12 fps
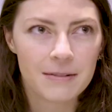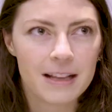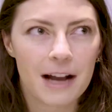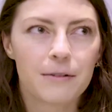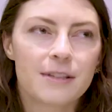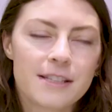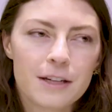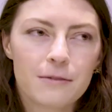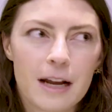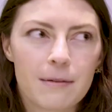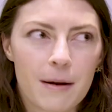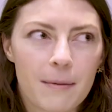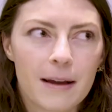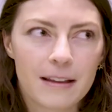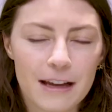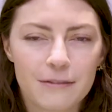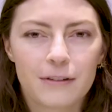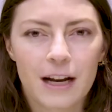I mean, I would still write about my
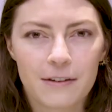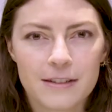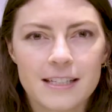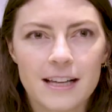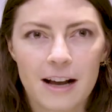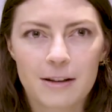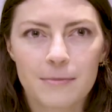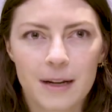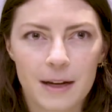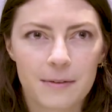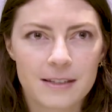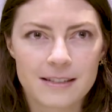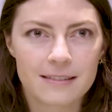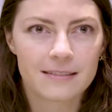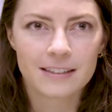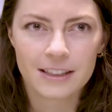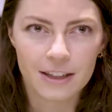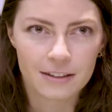life when I was young, but I
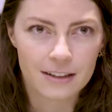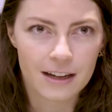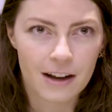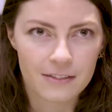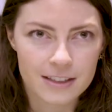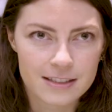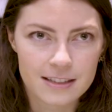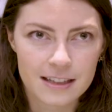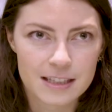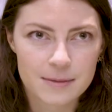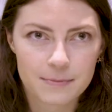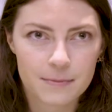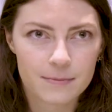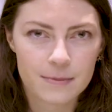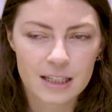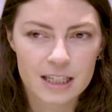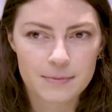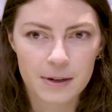wasn't, you know, obviously
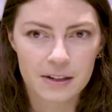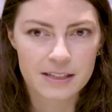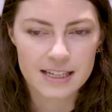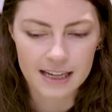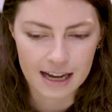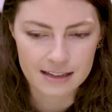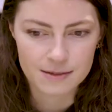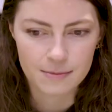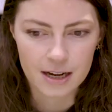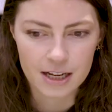experiencing as